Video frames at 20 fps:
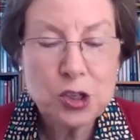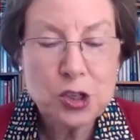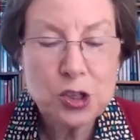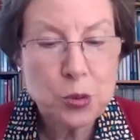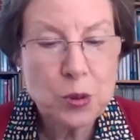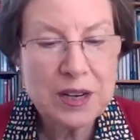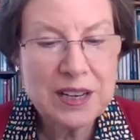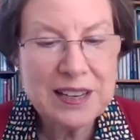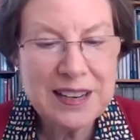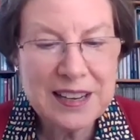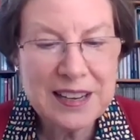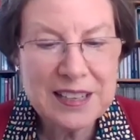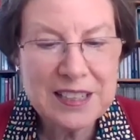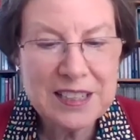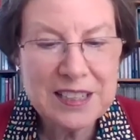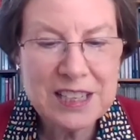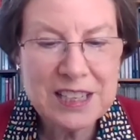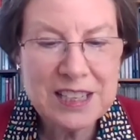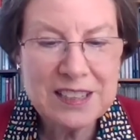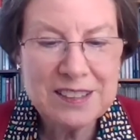In
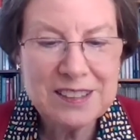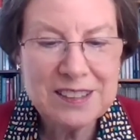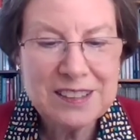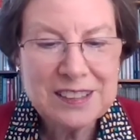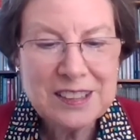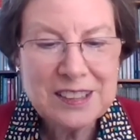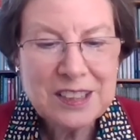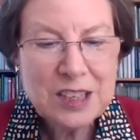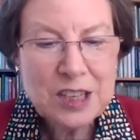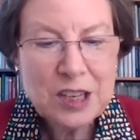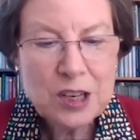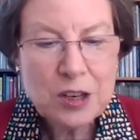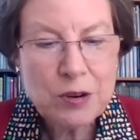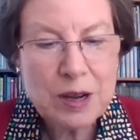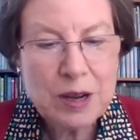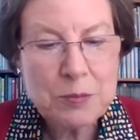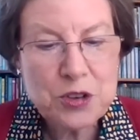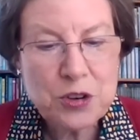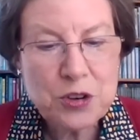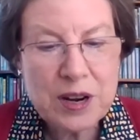2019,
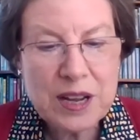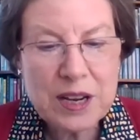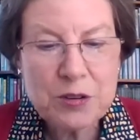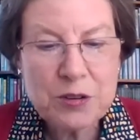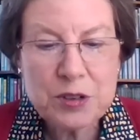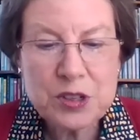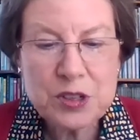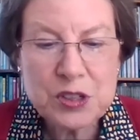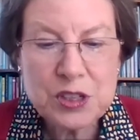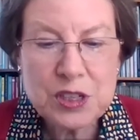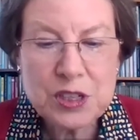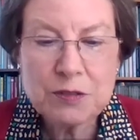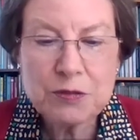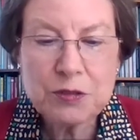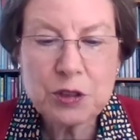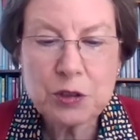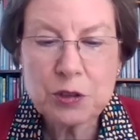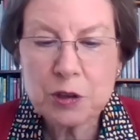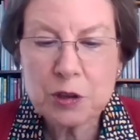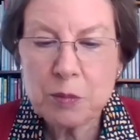Ramcharan
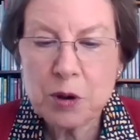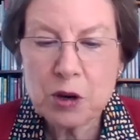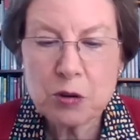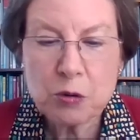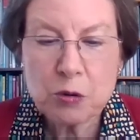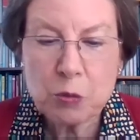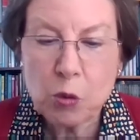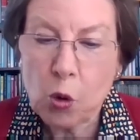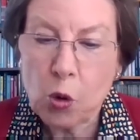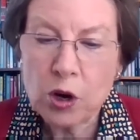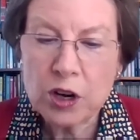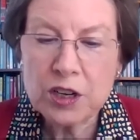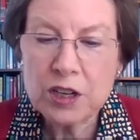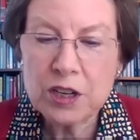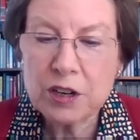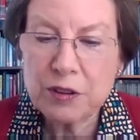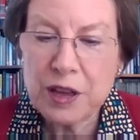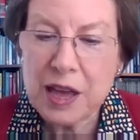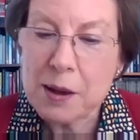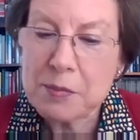received the
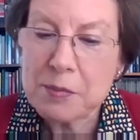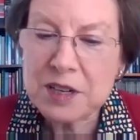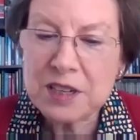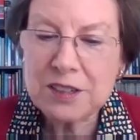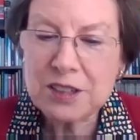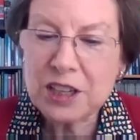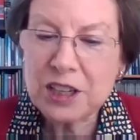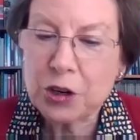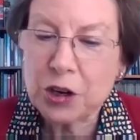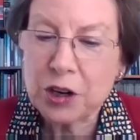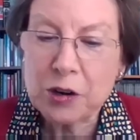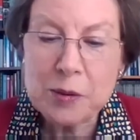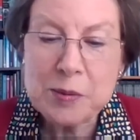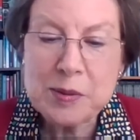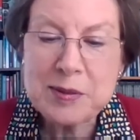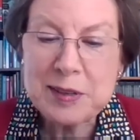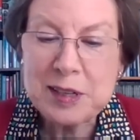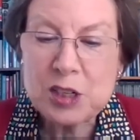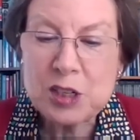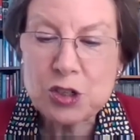award of Eminent
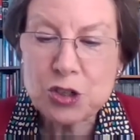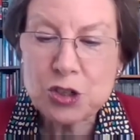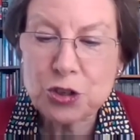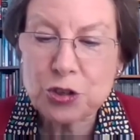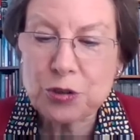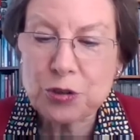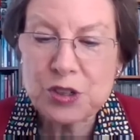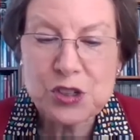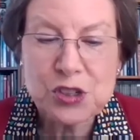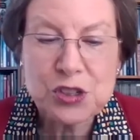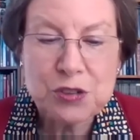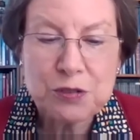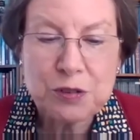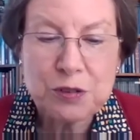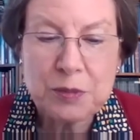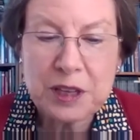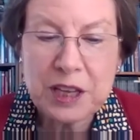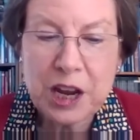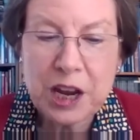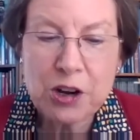Caribbean Jurist
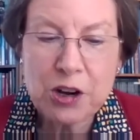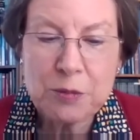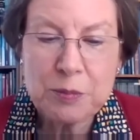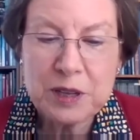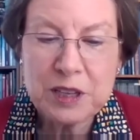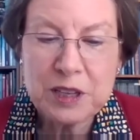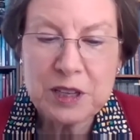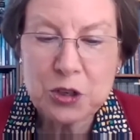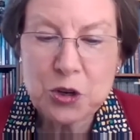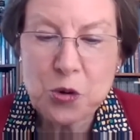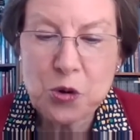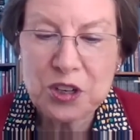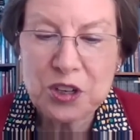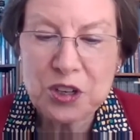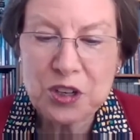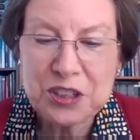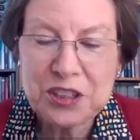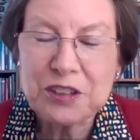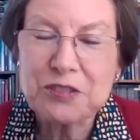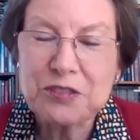from the Caribbean
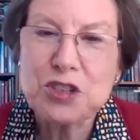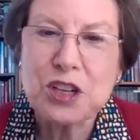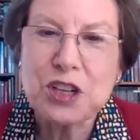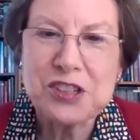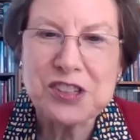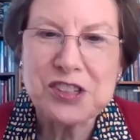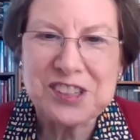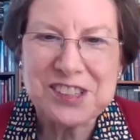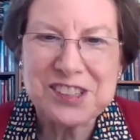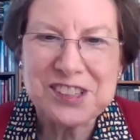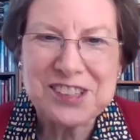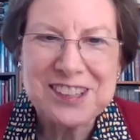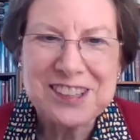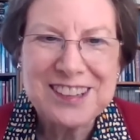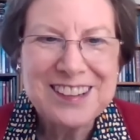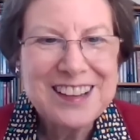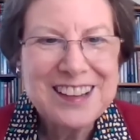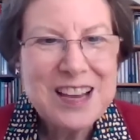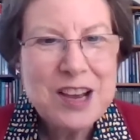Court of Justice.